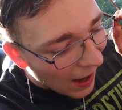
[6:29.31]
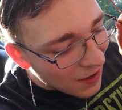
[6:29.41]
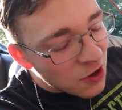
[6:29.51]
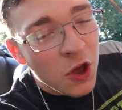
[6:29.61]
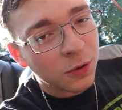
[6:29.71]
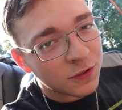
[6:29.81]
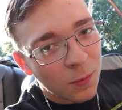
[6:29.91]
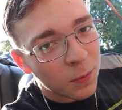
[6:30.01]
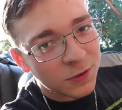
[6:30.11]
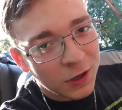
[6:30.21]
I knew
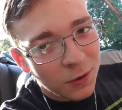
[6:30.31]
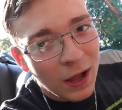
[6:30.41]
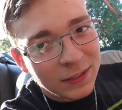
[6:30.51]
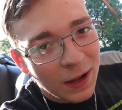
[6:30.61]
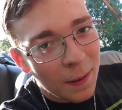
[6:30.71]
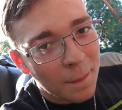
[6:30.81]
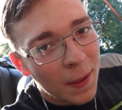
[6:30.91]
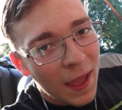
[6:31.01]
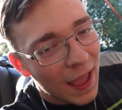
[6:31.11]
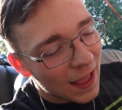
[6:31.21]
someone was going to go out there
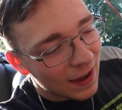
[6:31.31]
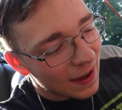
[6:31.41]
and